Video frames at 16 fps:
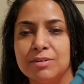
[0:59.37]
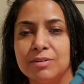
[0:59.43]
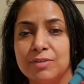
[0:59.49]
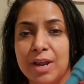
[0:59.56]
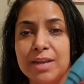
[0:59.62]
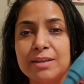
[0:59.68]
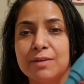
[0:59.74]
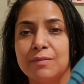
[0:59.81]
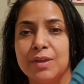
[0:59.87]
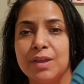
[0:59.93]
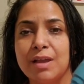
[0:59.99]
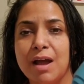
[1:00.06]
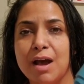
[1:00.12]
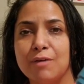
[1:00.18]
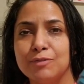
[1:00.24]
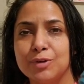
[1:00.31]
right
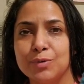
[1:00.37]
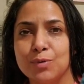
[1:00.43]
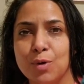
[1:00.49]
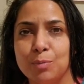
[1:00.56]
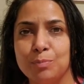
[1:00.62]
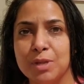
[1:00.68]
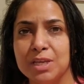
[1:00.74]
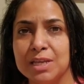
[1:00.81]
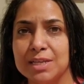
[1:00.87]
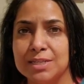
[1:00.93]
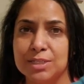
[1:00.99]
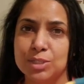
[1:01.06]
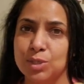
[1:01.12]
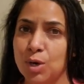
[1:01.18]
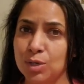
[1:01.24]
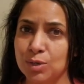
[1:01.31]
away after opening,
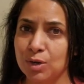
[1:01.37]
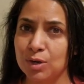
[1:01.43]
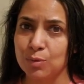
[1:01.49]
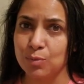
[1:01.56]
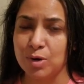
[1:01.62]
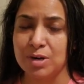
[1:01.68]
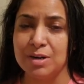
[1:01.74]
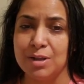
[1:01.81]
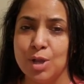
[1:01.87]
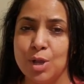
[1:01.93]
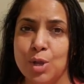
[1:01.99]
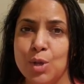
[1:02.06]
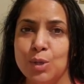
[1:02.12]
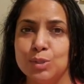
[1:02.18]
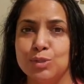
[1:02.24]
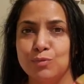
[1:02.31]
it's not gonna work.
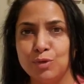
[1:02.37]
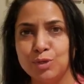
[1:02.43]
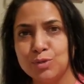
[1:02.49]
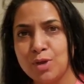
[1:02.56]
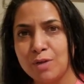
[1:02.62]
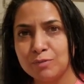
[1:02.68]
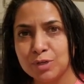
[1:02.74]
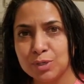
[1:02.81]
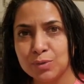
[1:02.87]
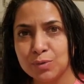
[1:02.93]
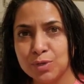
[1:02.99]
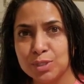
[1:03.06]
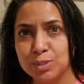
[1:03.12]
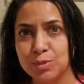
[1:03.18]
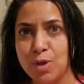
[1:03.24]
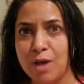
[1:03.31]
So what you have to do
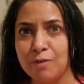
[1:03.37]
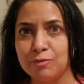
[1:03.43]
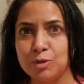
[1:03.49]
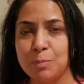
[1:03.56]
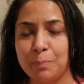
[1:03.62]
is you have to